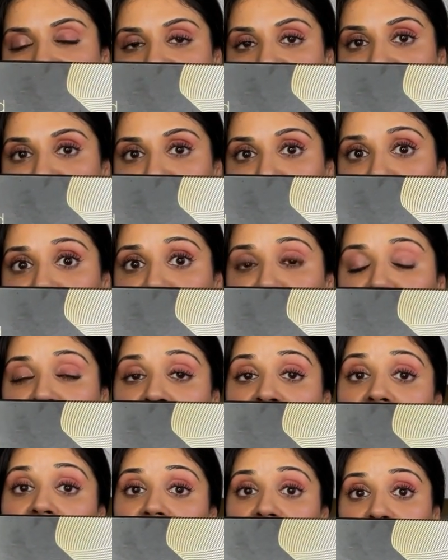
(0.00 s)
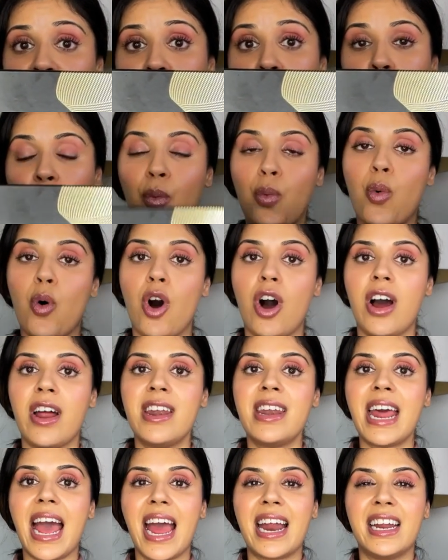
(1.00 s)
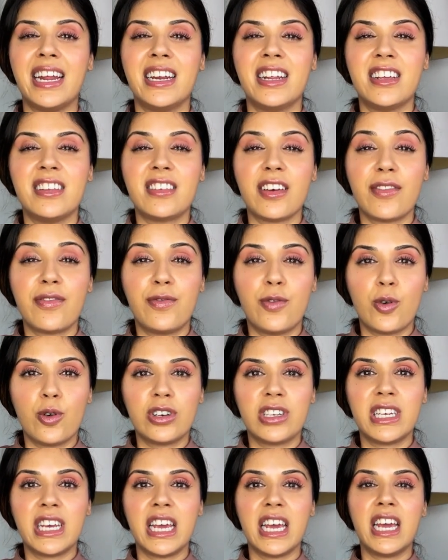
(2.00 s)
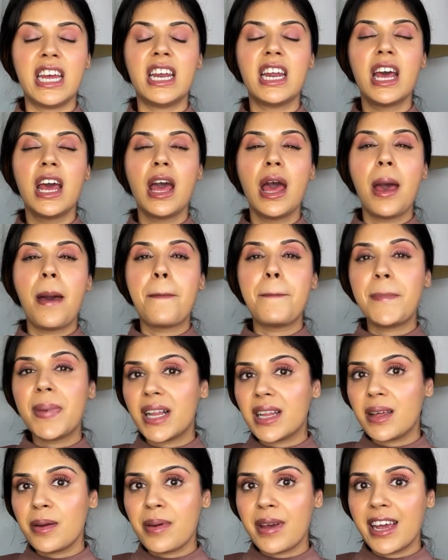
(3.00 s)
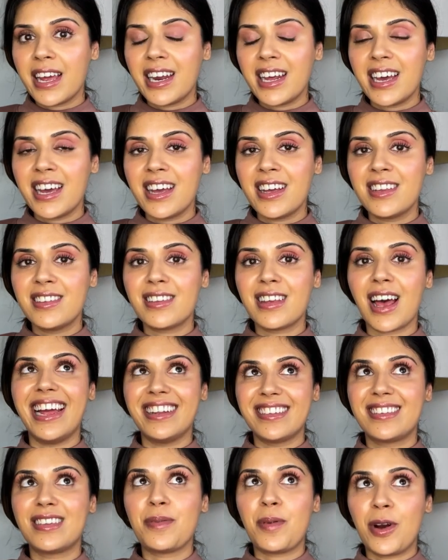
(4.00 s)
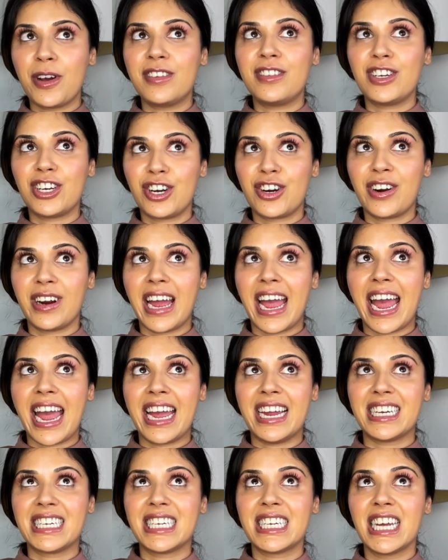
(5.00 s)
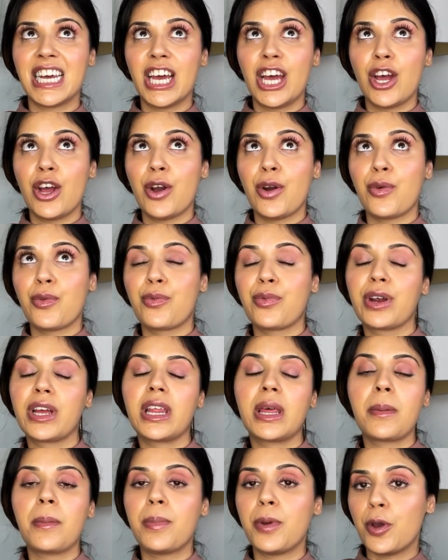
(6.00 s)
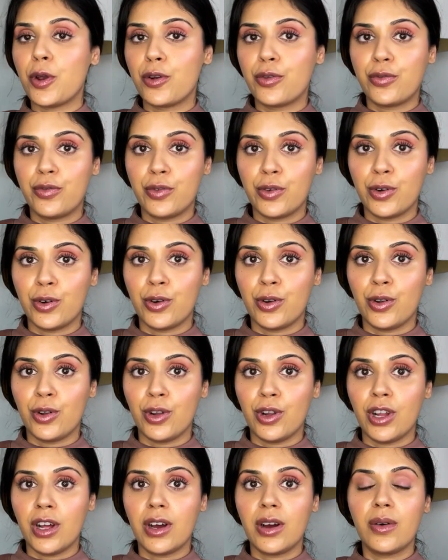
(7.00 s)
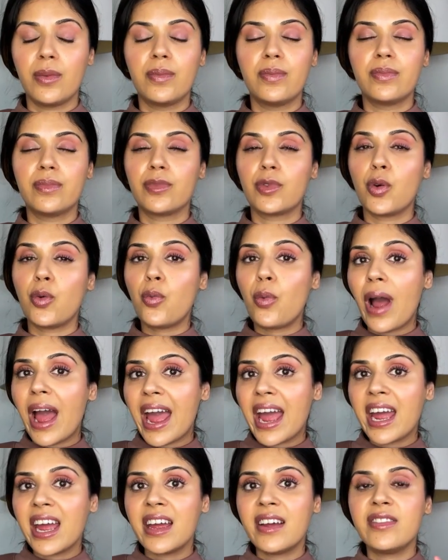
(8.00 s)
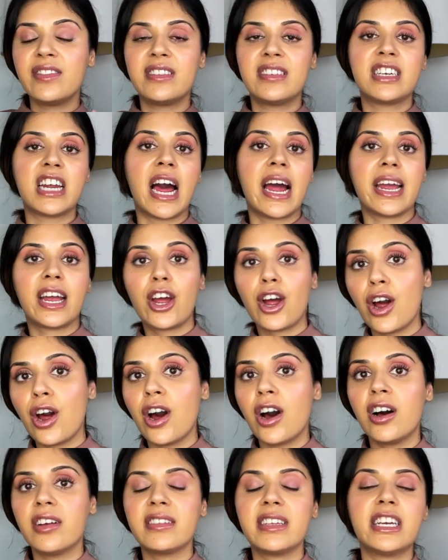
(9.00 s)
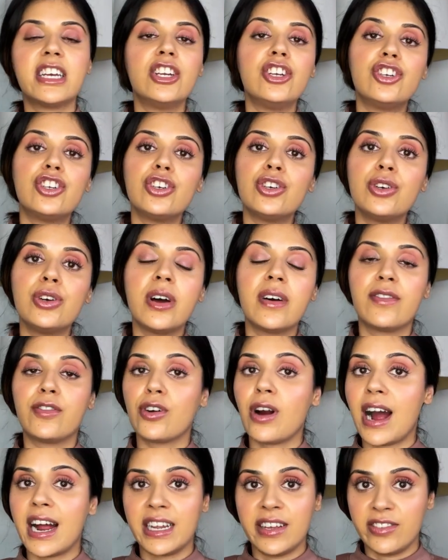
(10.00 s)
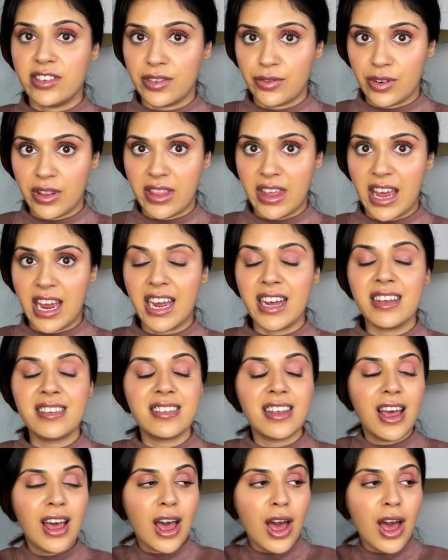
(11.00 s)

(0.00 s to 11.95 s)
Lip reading: the GHD Thin Wand and it is 14 millimeters. It's supposed to create really beautiful waves, tight curls. It can do a variety of different things,